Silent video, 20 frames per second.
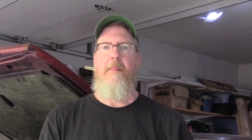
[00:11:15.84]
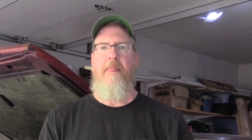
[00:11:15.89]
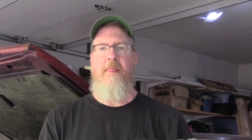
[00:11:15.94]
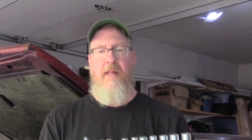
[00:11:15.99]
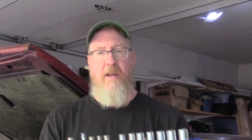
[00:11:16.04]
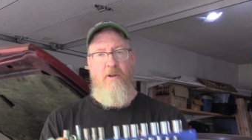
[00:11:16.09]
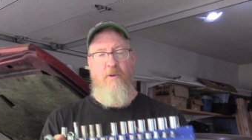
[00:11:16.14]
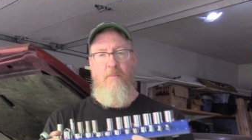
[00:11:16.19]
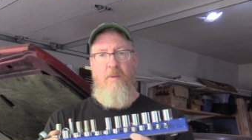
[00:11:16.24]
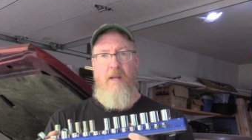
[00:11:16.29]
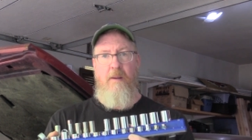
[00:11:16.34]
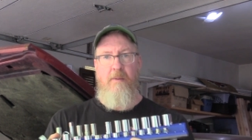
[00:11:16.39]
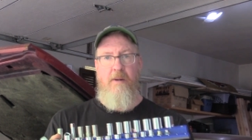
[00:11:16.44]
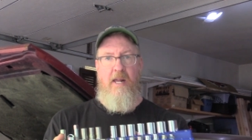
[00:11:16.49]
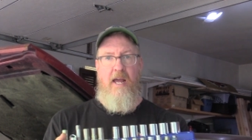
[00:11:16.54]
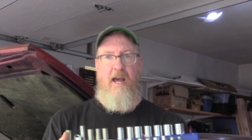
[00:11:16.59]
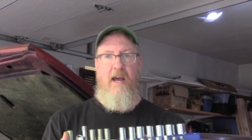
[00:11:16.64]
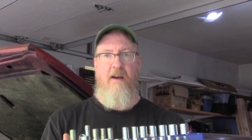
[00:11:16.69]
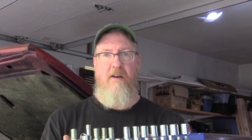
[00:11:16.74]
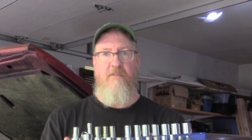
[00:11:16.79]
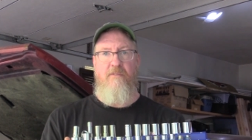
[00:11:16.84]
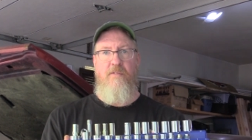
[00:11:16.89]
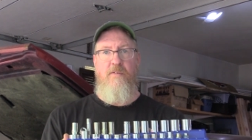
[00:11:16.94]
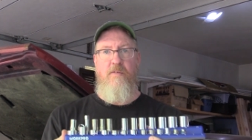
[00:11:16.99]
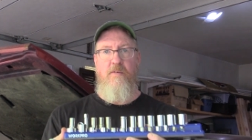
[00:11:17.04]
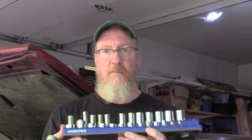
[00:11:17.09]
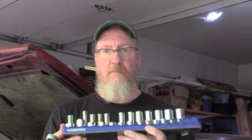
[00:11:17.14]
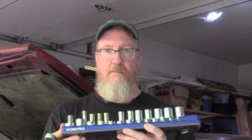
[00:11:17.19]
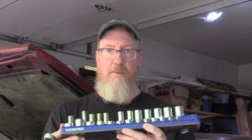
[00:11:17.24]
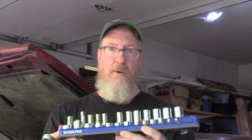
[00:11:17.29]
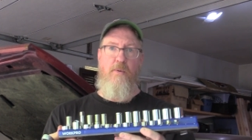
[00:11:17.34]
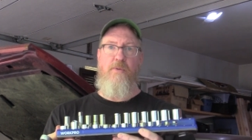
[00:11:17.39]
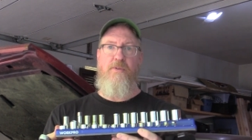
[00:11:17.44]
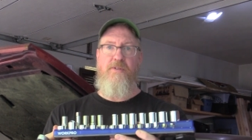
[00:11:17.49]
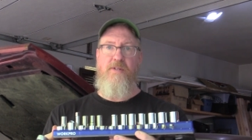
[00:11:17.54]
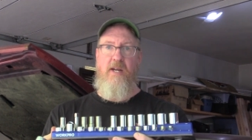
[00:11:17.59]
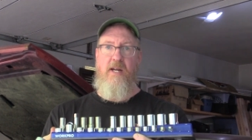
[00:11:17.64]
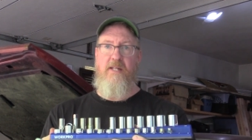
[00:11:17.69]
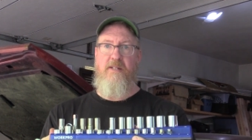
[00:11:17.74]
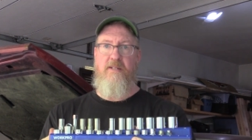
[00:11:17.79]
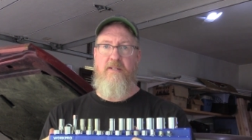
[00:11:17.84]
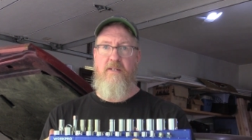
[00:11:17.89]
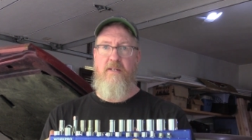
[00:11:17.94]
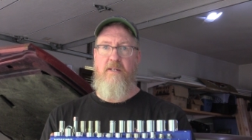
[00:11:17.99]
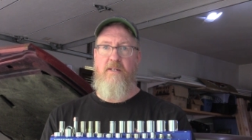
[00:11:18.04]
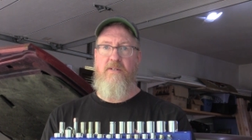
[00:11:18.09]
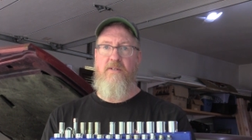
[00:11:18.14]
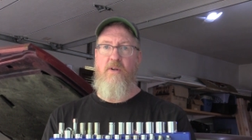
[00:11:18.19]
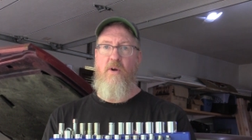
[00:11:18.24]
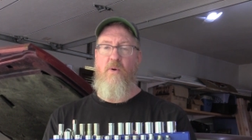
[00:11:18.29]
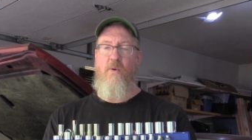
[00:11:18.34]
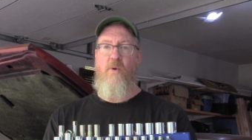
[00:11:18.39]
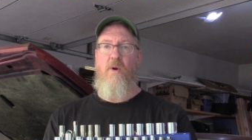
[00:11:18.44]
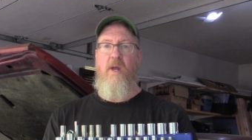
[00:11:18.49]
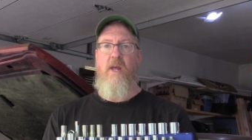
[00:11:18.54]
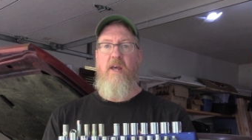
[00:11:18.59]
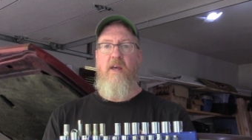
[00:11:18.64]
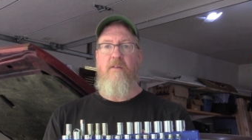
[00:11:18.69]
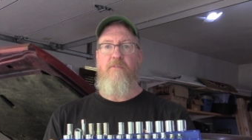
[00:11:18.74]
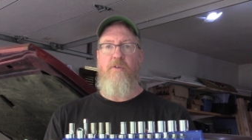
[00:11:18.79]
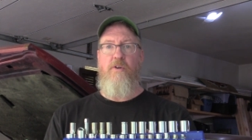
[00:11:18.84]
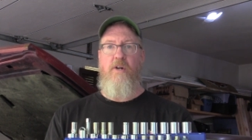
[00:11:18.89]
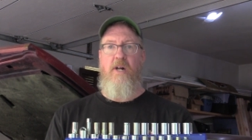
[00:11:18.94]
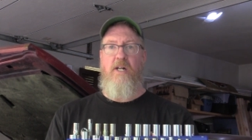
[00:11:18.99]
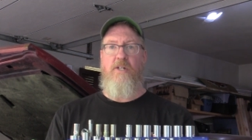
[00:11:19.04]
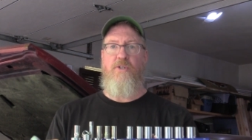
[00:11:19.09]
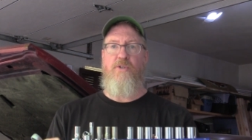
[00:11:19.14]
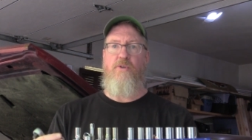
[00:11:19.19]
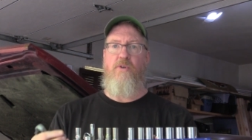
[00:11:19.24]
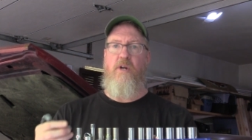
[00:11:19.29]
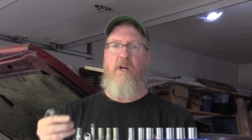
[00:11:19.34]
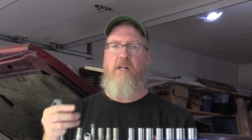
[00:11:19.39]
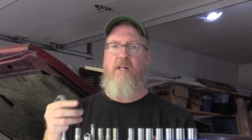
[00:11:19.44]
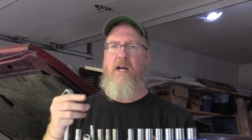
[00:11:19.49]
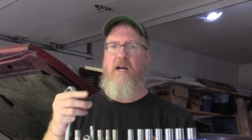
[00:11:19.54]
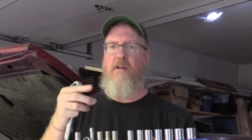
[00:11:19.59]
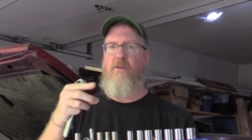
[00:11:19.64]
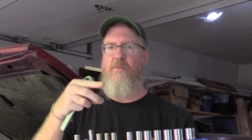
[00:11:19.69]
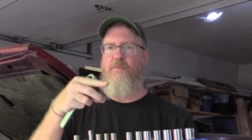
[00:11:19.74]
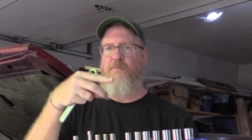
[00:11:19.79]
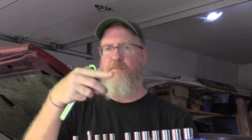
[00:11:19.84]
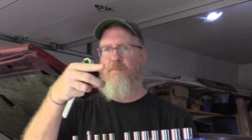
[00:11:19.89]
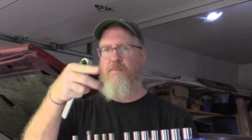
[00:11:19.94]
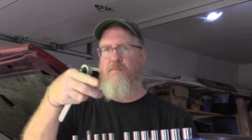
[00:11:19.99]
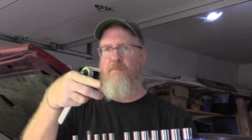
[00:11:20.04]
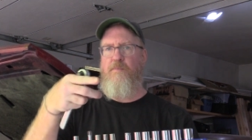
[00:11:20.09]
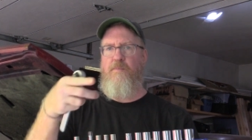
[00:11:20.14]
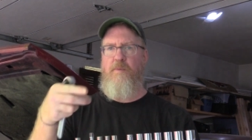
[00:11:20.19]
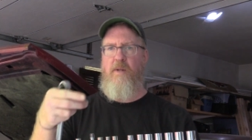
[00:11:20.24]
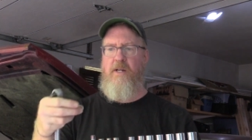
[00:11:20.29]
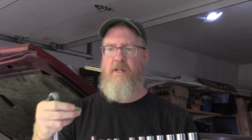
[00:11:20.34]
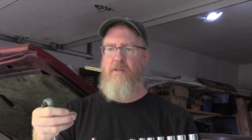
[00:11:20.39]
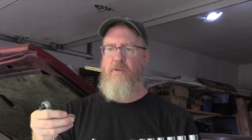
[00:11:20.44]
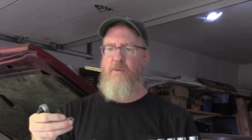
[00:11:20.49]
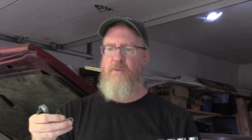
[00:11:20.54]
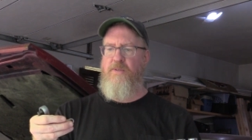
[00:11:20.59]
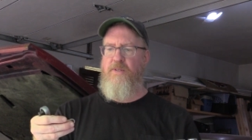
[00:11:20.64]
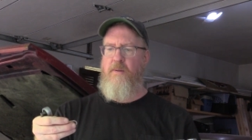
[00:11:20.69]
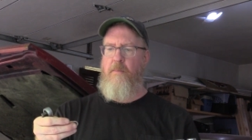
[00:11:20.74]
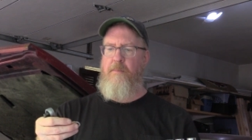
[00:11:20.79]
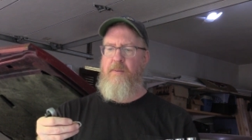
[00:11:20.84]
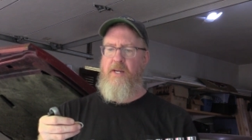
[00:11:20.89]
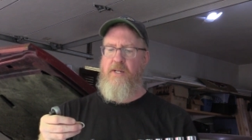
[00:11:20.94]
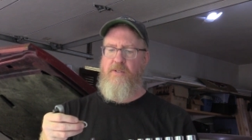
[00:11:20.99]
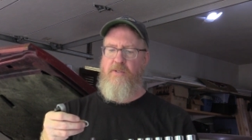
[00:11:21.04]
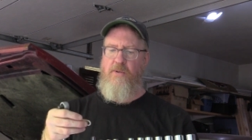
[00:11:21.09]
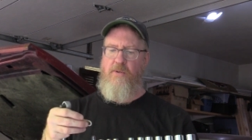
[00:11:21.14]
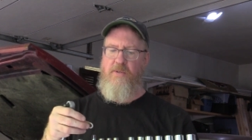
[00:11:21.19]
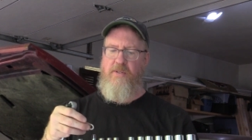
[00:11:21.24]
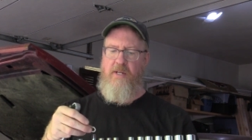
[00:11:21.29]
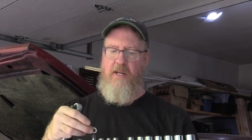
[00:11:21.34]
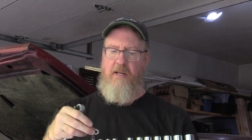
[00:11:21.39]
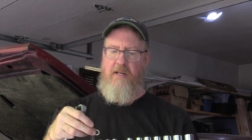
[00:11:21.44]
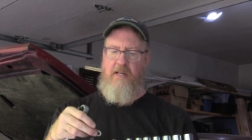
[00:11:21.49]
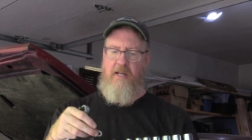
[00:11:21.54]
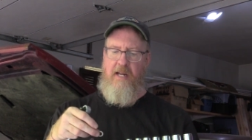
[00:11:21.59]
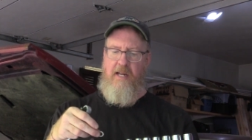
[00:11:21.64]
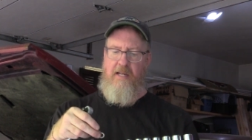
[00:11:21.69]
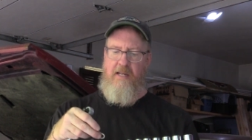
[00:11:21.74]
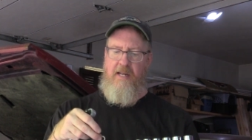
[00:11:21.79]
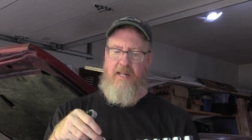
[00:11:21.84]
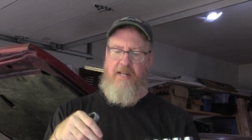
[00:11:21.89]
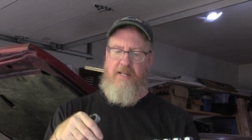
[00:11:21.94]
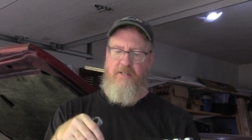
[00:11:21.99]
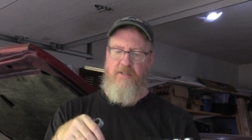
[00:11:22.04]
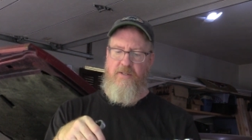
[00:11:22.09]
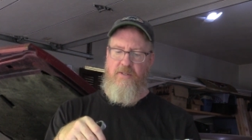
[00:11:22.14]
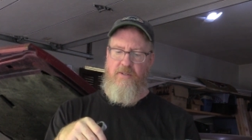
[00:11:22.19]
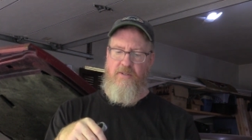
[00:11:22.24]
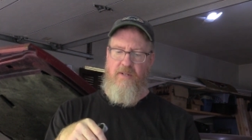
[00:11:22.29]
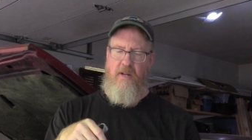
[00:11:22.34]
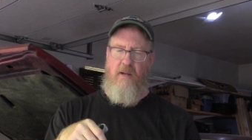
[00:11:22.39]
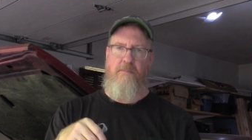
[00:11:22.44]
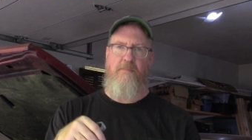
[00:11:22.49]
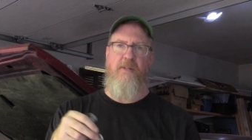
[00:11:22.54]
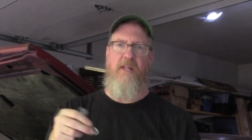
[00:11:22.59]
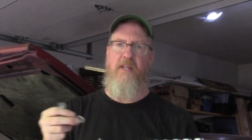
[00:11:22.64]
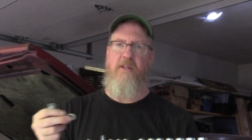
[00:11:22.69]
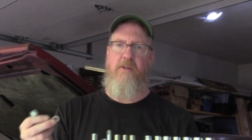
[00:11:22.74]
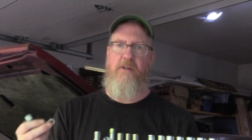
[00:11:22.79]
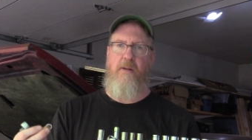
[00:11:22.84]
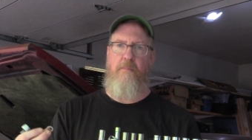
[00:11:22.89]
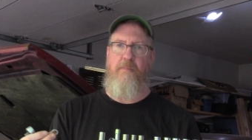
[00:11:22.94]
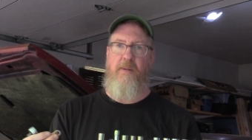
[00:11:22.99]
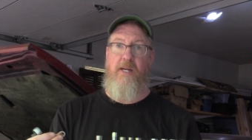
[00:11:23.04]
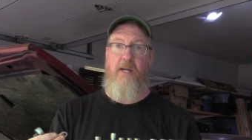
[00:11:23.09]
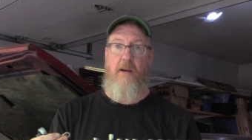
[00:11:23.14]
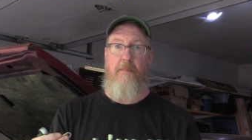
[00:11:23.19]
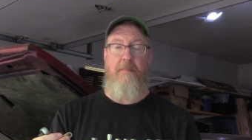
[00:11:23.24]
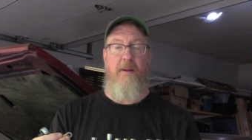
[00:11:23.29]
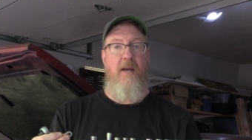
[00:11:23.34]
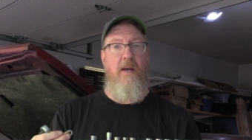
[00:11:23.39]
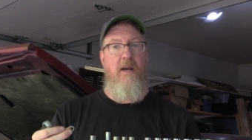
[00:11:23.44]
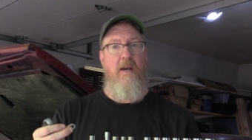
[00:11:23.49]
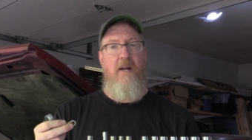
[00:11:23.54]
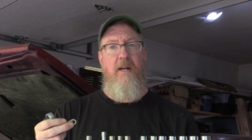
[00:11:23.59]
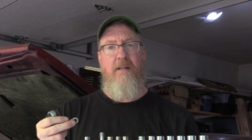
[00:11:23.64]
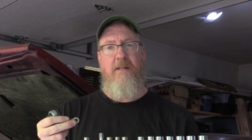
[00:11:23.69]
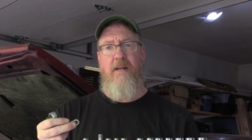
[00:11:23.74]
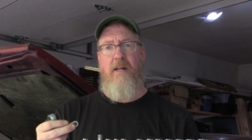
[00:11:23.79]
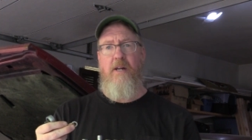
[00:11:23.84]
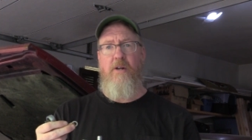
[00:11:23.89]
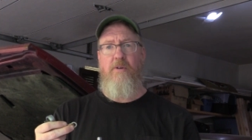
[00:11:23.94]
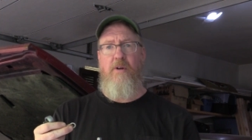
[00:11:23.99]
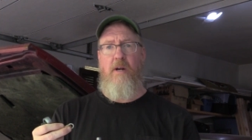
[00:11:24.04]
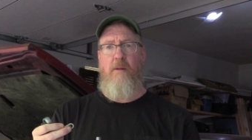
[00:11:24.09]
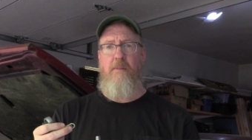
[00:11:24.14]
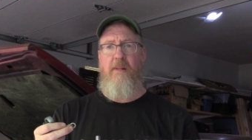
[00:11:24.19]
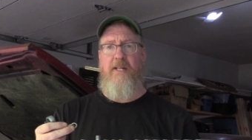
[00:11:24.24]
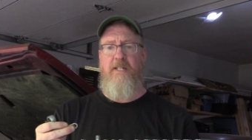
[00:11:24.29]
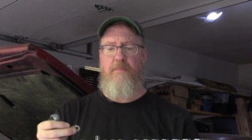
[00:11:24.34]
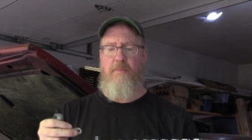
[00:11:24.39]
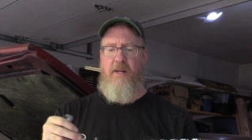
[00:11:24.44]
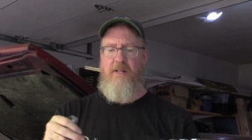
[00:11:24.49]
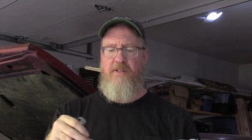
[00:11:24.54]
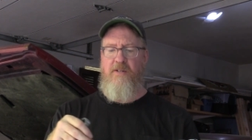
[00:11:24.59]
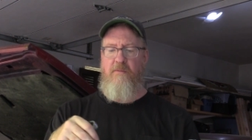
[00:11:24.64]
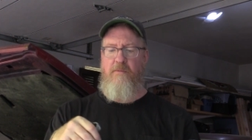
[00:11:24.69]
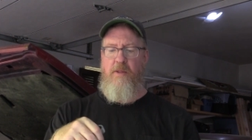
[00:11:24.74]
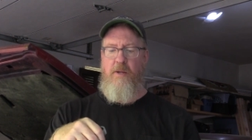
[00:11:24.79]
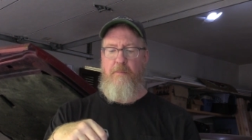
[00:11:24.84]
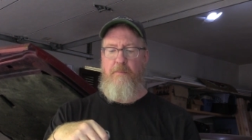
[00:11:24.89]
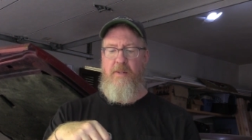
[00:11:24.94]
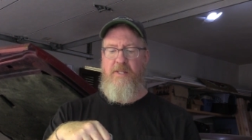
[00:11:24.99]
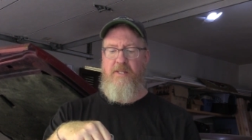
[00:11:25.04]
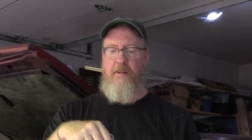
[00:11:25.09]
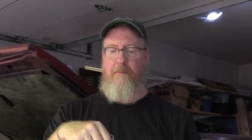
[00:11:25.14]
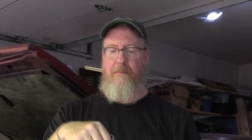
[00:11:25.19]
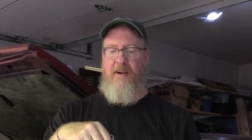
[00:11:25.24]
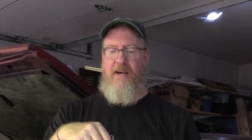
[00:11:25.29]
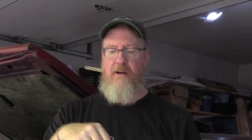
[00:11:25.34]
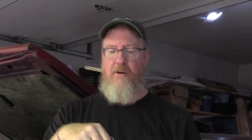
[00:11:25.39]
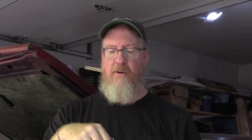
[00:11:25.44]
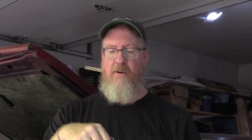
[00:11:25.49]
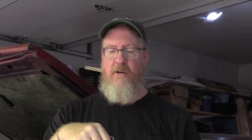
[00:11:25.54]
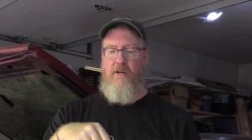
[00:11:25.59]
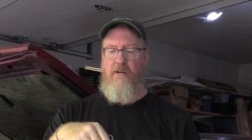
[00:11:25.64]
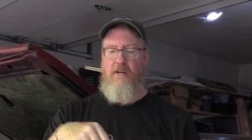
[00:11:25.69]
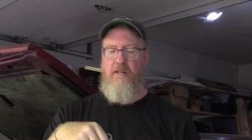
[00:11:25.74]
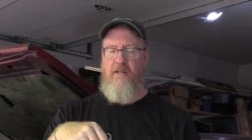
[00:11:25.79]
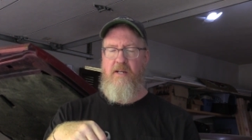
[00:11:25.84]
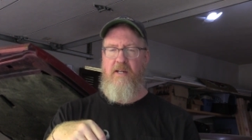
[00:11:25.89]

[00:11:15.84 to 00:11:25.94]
then you'll be able to have both sets. So if you're not sure, I'll, I'll include some pictures and, and, links to some that you can pick up. Not incredibly expensive, but the better